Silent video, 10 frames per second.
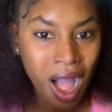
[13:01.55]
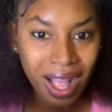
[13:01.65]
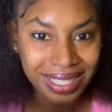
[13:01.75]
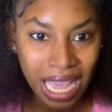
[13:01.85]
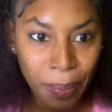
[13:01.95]

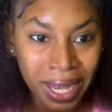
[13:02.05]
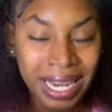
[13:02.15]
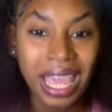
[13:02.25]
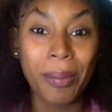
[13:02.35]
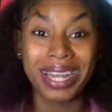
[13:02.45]
all type of
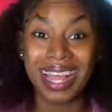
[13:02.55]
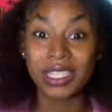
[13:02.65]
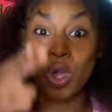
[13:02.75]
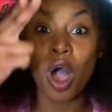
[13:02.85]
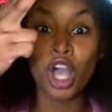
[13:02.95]
name, and
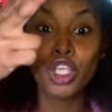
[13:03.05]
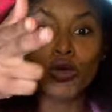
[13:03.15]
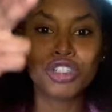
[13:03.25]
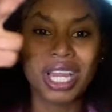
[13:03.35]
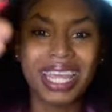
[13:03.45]
that's
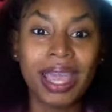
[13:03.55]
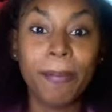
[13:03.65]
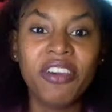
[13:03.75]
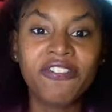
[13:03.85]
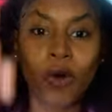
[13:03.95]
usually
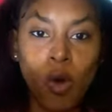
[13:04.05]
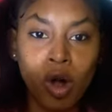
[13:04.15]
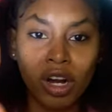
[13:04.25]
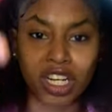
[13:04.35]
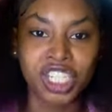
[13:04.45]

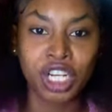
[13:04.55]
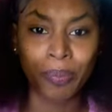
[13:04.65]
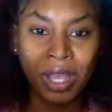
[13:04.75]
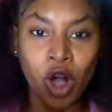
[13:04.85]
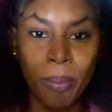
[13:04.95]
before she
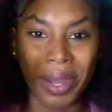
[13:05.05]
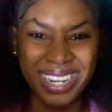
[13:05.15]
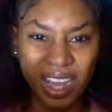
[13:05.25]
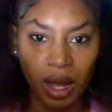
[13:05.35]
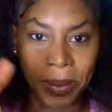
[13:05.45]
become
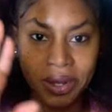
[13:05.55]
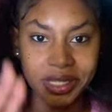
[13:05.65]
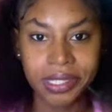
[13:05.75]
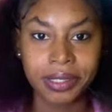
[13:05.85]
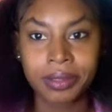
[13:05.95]

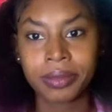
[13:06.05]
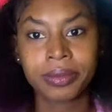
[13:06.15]
monogamous.